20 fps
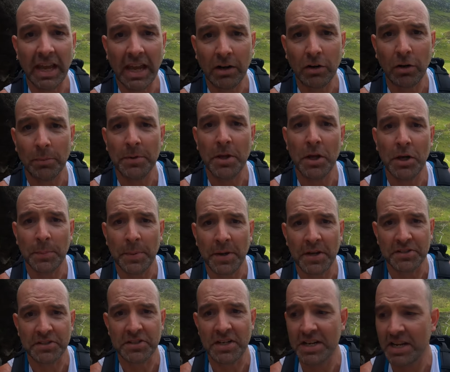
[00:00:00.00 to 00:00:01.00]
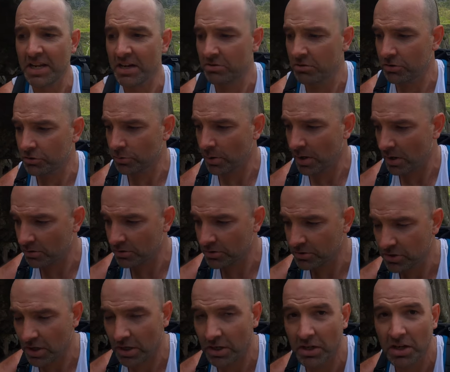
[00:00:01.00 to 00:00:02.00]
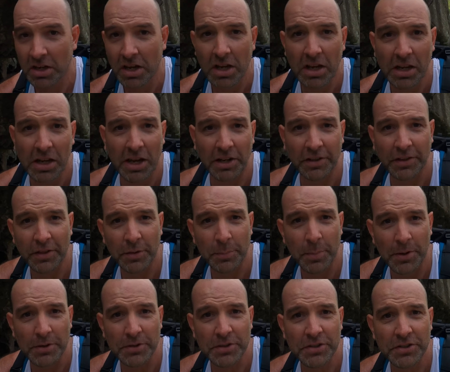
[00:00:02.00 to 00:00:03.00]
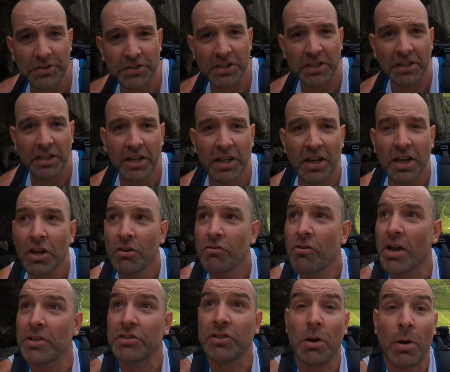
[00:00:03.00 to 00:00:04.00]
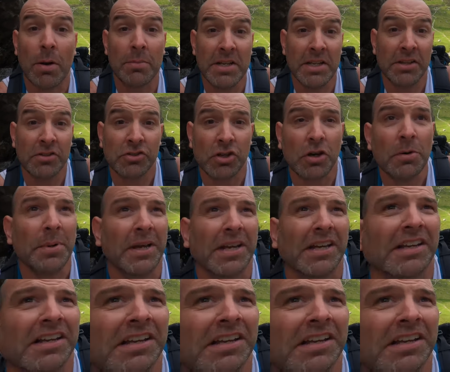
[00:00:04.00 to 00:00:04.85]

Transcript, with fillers: And I'm the only person in here as well, so another bonus. Right, so I'm near the top